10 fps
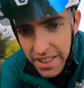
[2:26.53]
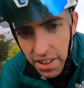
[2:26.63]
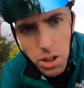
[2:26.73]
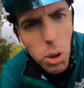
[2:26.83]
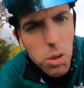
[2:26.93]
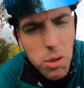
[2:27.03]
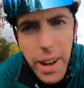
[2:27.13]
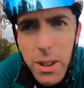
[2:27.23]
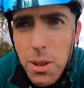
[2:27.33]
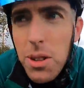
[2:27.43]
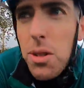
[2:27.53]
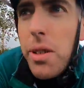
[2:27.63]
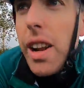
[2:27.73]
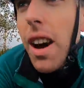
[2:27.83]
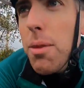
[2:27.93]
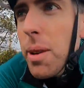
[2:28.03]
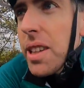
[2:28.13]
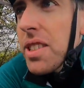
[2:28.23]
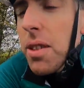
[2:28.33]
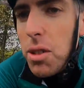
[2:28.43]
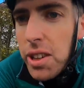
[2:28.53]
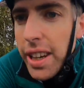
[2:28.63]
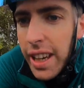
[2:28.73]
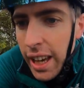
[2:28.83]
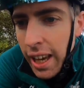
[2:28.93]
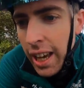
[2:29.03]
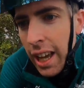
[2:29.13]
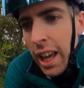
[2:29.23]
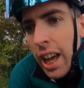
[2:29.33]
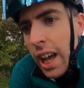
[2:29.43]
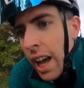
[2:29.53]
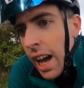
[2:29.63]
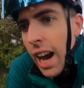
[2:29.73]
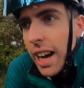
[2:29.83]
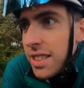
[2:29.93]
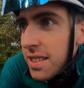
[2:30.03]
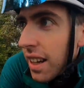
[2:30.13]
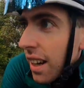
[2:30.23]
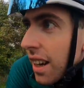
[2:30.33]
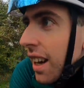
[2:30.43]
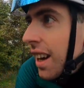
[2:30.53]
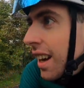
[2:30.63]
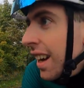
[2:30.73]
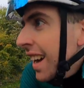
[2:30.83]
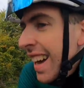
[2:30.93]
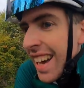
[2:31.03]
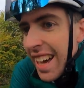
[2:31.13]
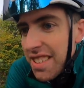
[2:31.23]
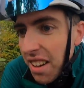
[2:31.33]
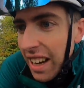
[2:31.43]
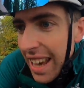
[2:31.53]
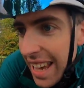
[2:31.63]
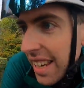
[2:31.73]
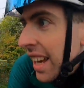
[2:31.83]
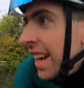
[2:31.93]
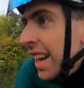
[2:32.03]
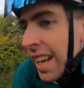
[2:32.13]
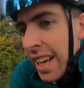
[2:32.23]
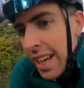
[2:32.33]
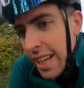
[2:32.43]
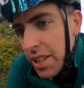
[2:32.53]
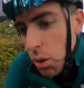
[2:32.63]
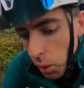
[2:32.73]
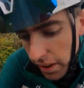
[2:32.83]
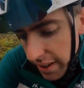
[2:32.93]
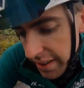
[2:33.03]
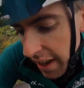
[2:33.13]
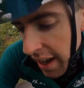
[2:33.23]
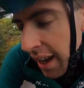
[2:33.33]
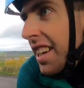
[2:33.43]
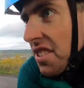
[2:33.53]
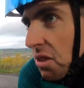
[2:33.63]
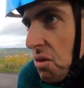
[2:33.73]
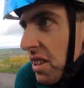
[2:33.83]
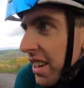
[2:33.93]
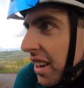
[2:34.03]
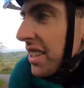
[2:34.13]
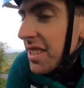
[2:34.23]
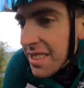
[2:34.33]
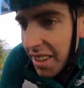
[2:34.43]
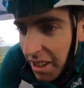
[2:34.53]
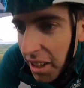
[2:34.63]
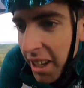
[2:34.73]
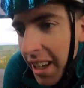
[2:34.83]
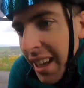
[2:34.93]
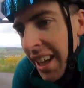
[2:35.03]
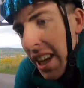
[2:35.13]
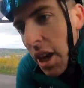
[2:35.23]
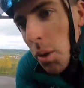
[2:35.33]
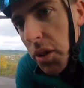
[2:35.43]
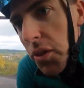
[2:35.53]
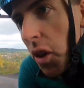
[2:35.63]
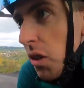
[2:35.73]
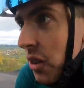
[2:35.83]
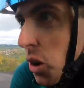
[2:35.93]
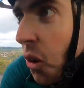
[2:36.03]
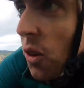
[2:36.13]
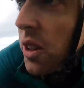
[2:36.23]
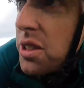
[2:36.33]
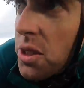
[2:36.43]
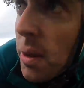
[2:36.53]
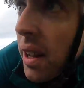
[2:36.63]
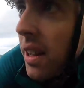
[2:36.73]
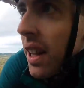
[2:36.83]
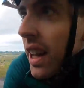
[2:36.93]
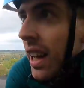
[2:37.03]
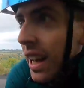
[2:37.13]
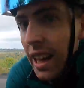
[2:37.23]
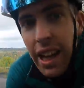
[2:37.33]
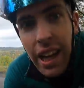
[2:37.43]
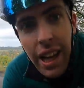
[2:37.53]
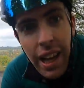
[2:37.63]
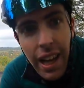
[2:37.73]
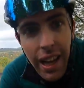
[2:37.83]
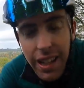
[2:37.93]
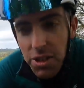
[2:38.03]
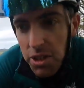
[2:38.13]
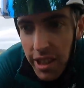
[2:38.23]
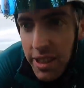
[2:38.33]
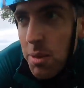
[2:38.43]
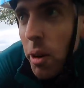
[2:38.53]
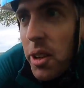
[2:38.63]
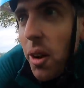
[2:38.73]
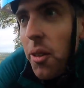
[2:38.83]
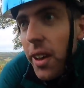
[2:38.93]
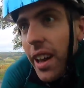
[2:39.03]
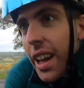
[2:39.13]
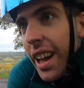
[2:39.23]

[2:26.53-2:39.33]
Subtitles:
it's like course record is 3.5 minutes, give or take. And it's a lane, it's quiet. It's like really nice. It's like, when you've got corners as well, it just takes your mind off it.